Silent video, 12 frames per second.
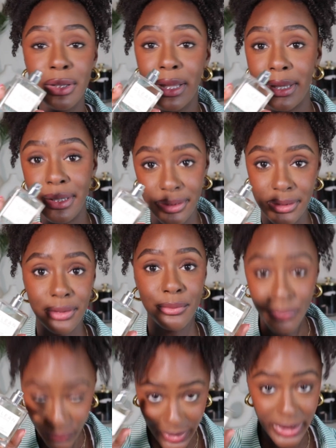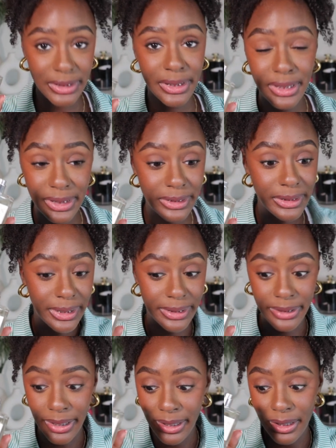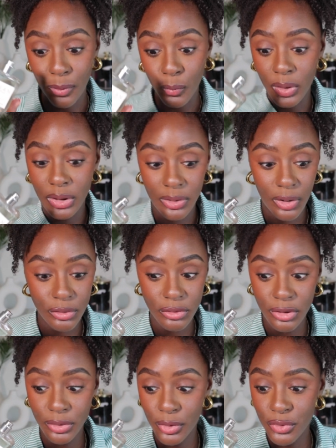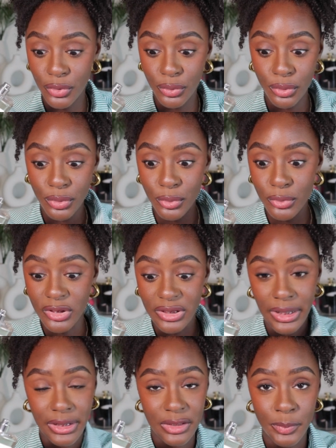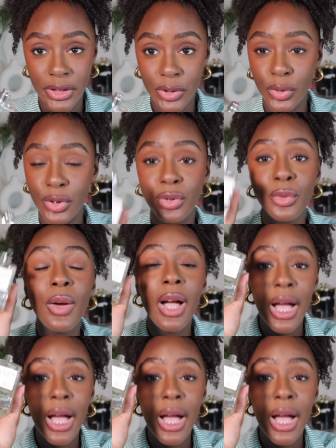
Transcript: like clean, like dang, what laundry detergent do you use? Because I can smell it on you.